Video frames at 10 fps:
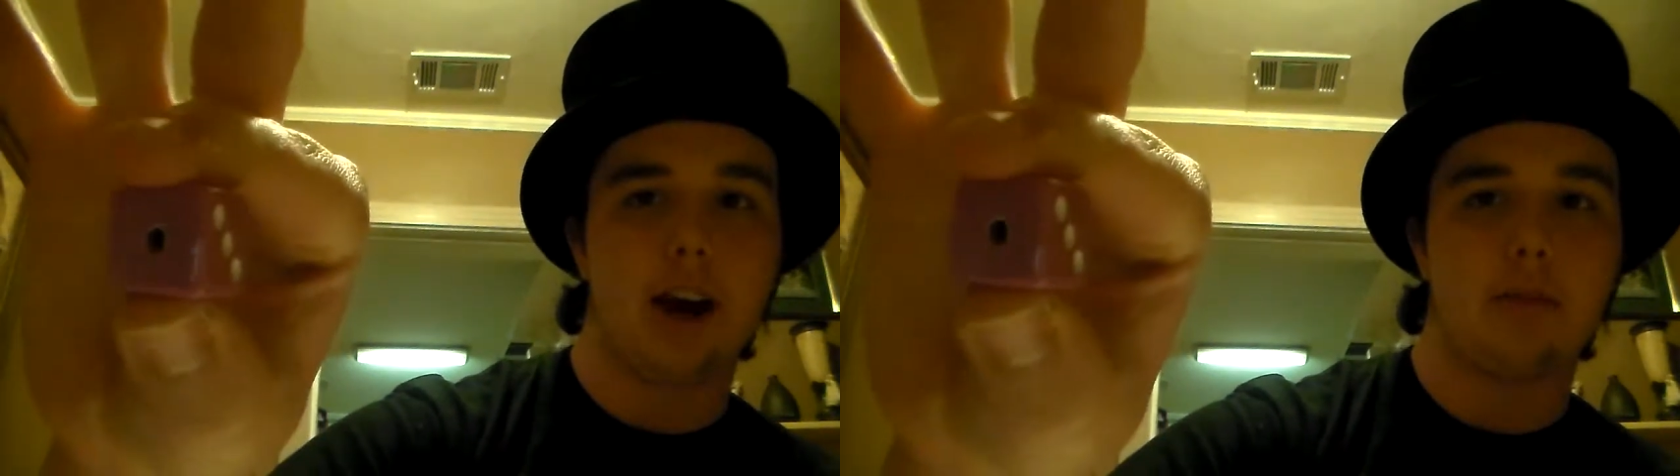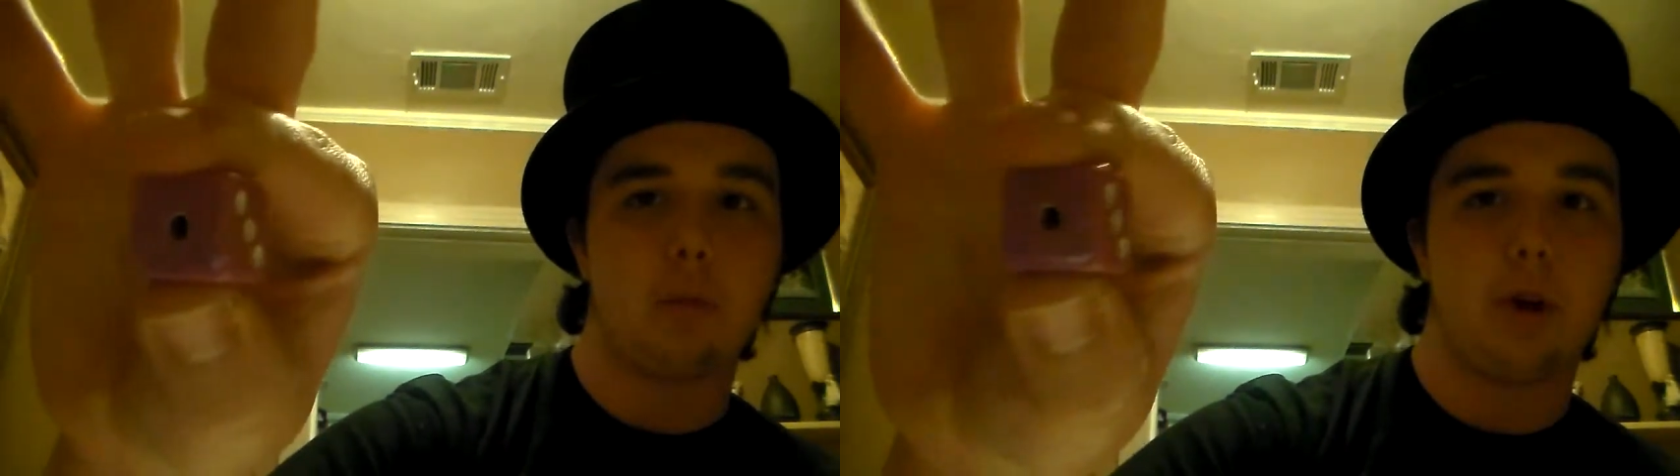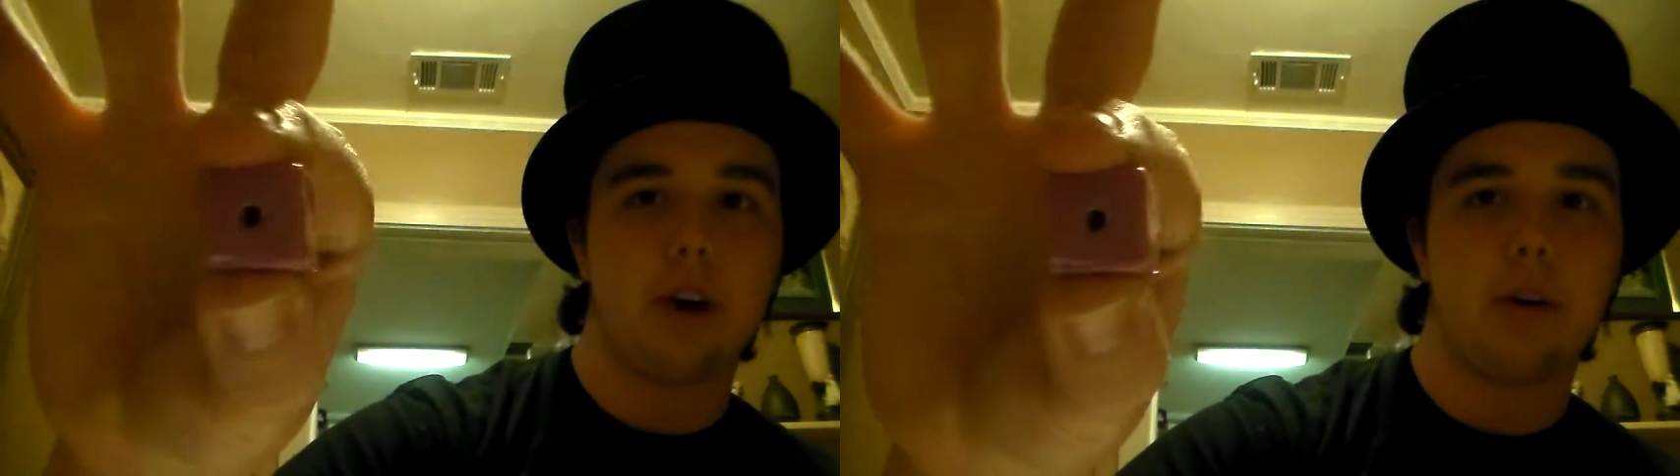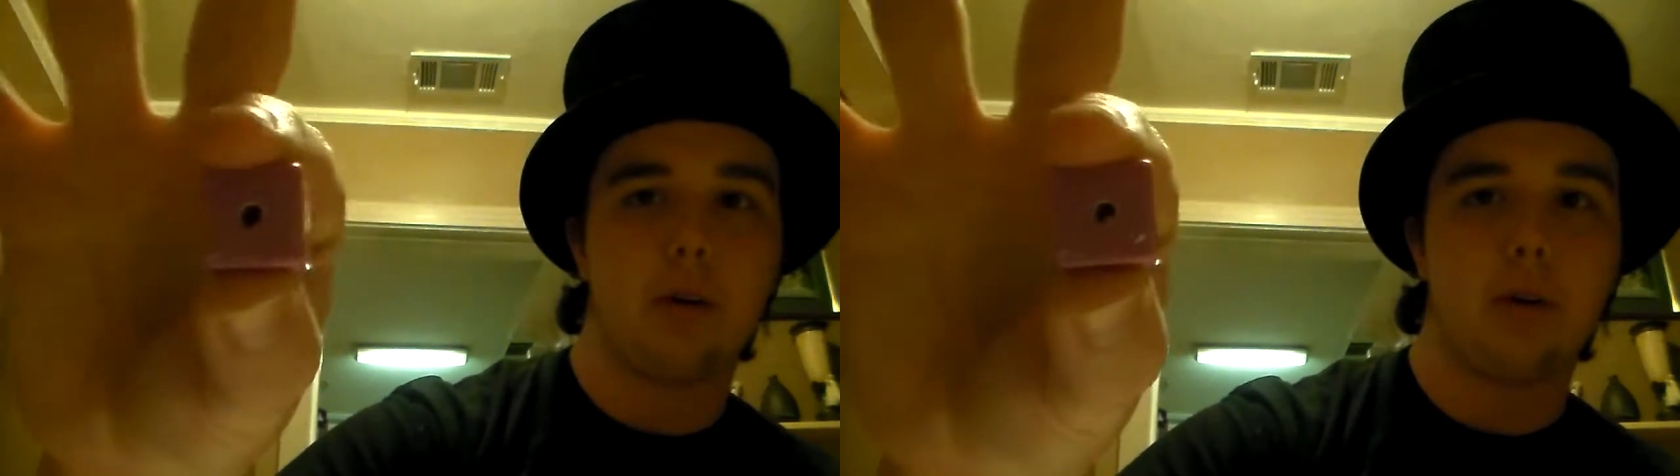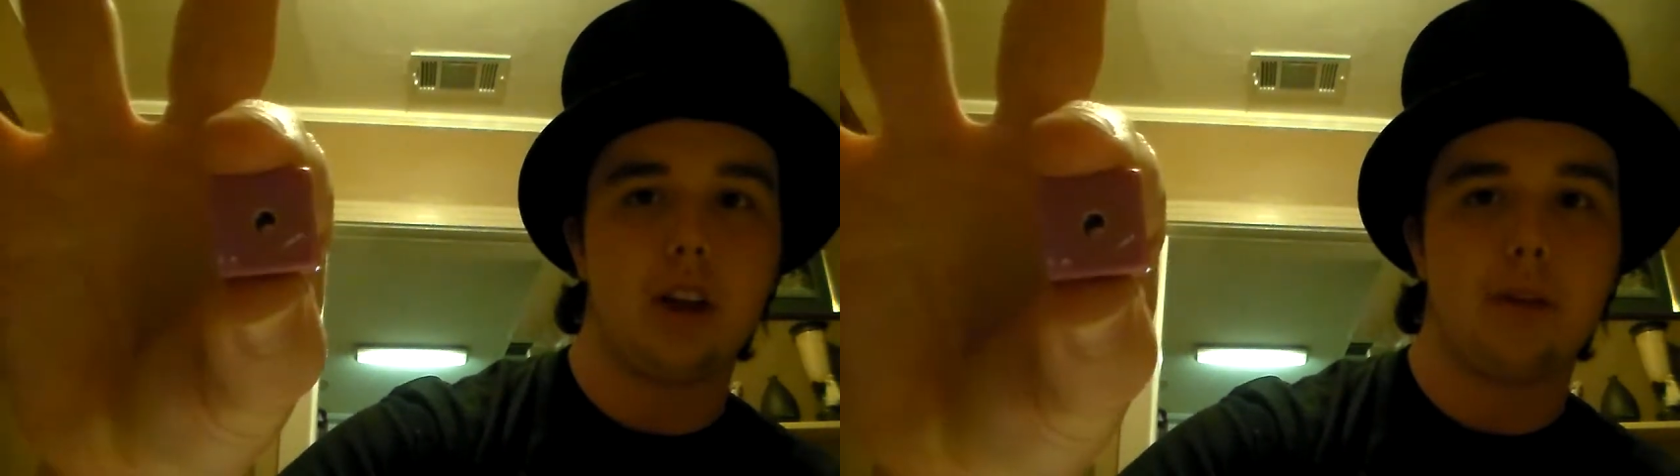it has one
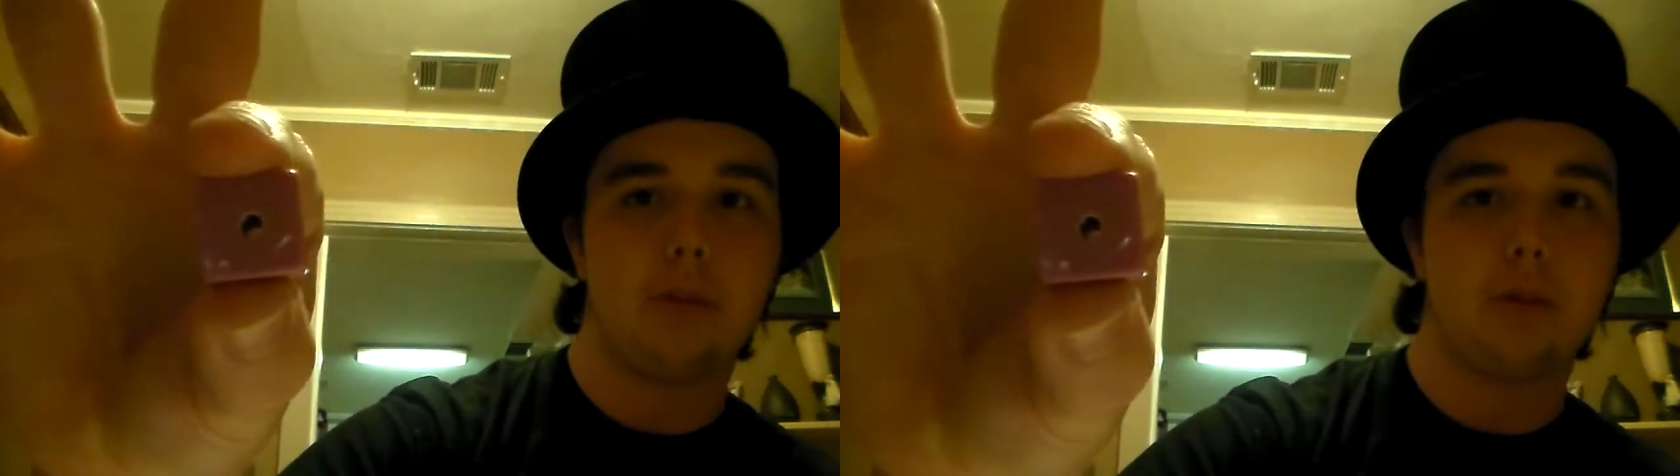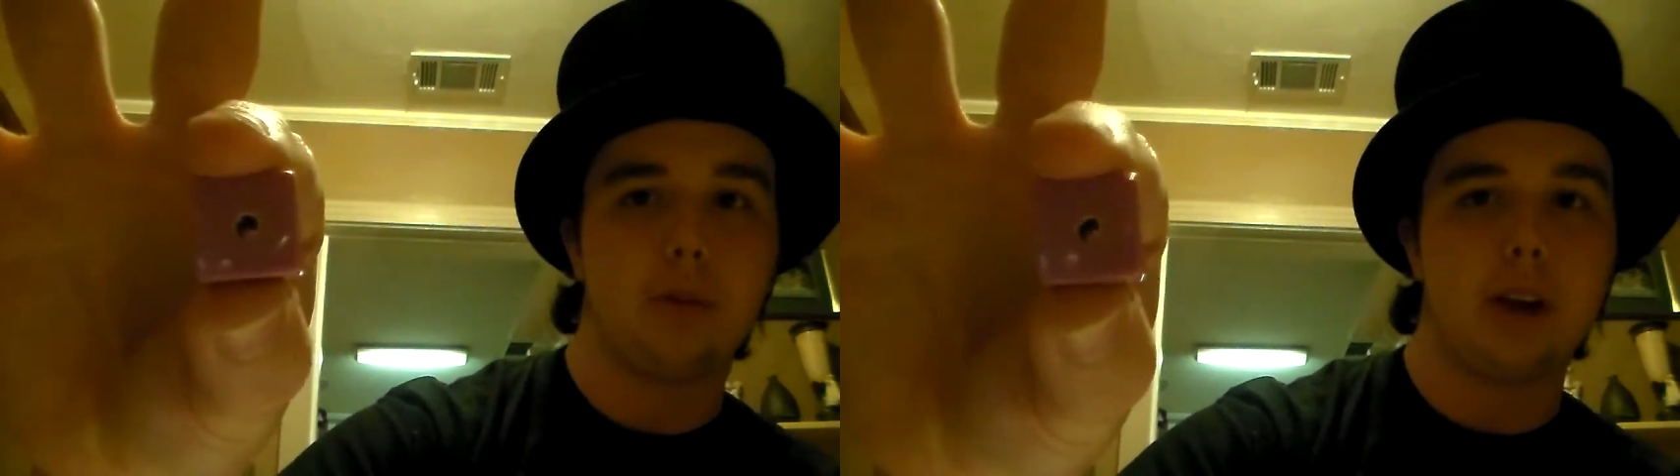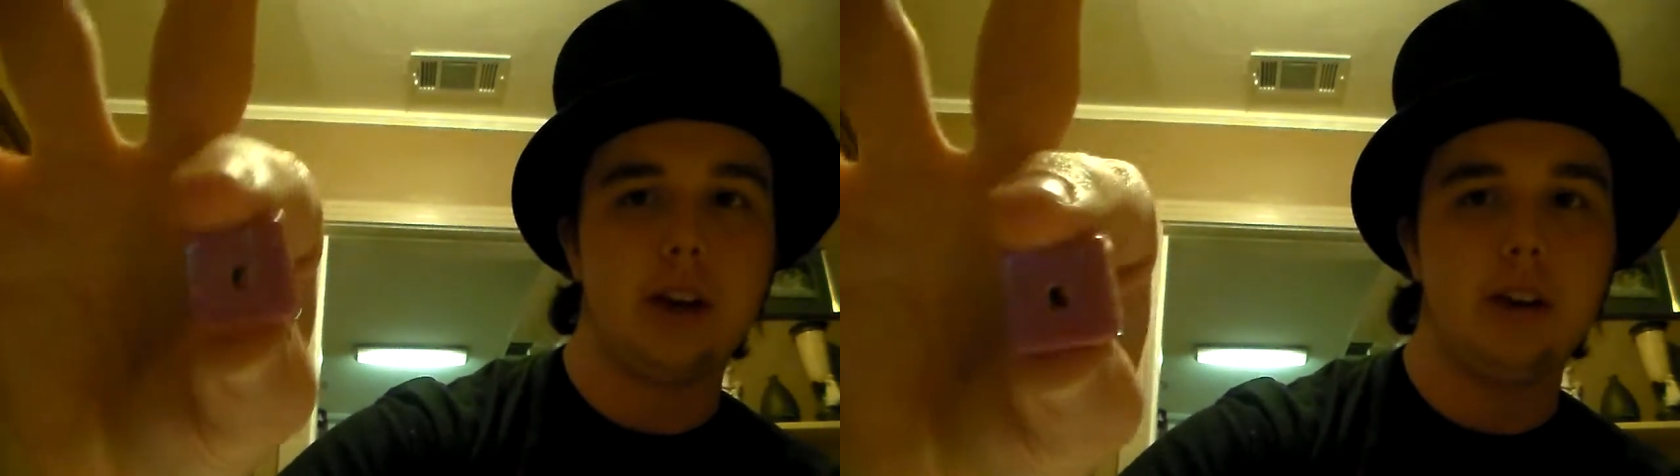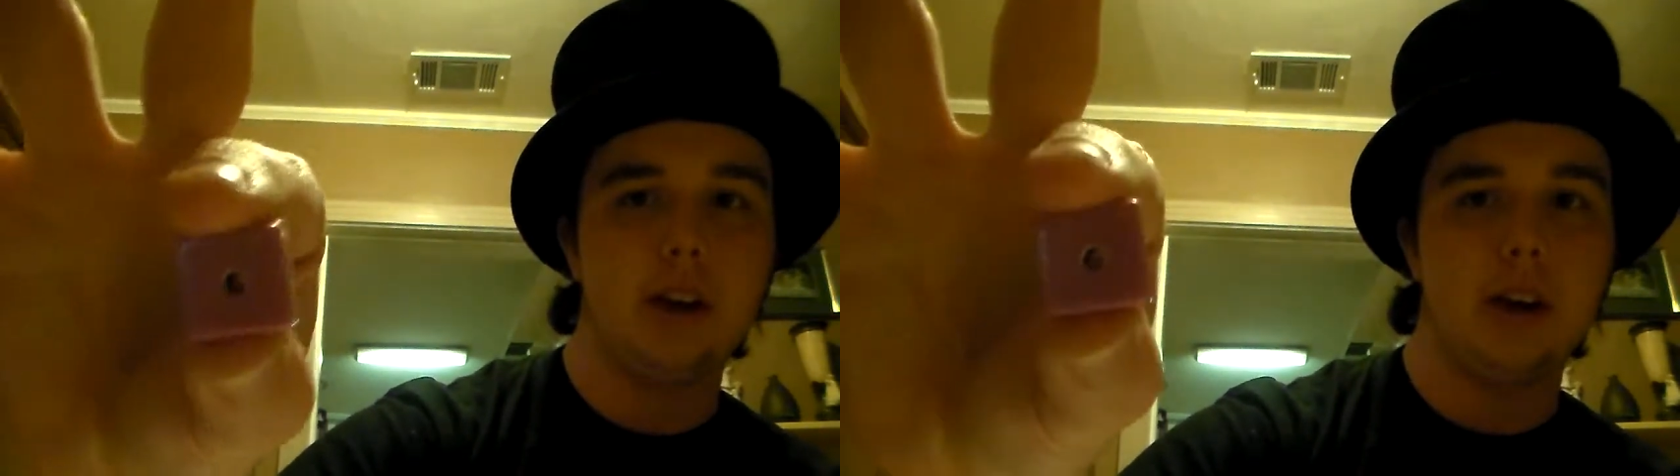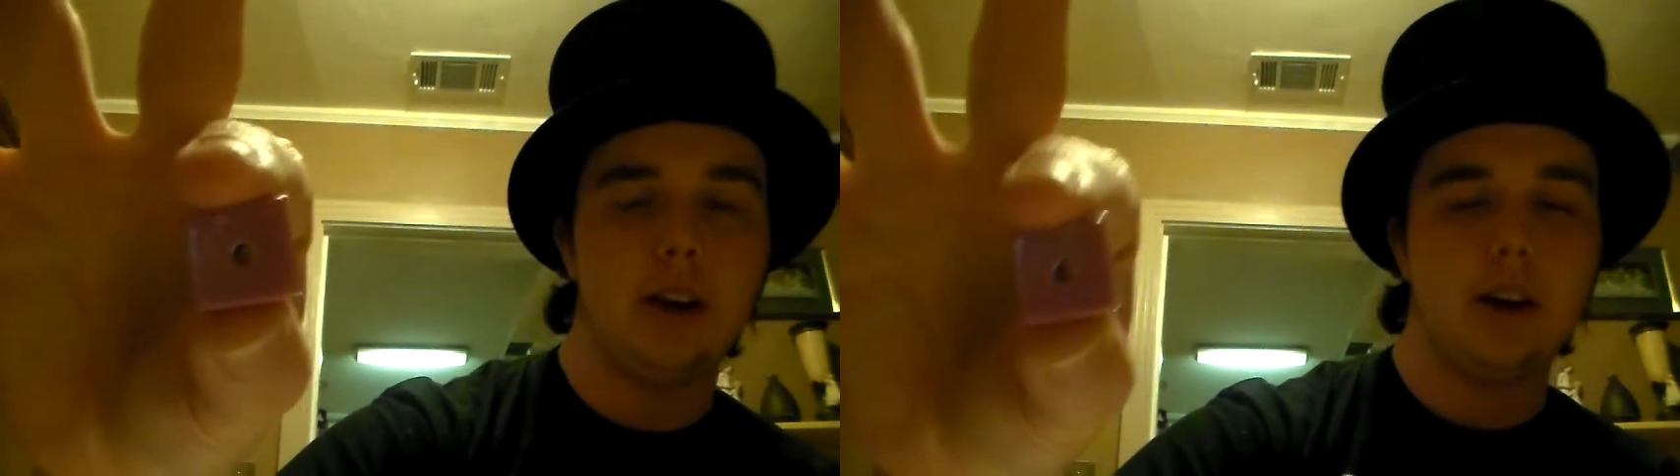hole in between,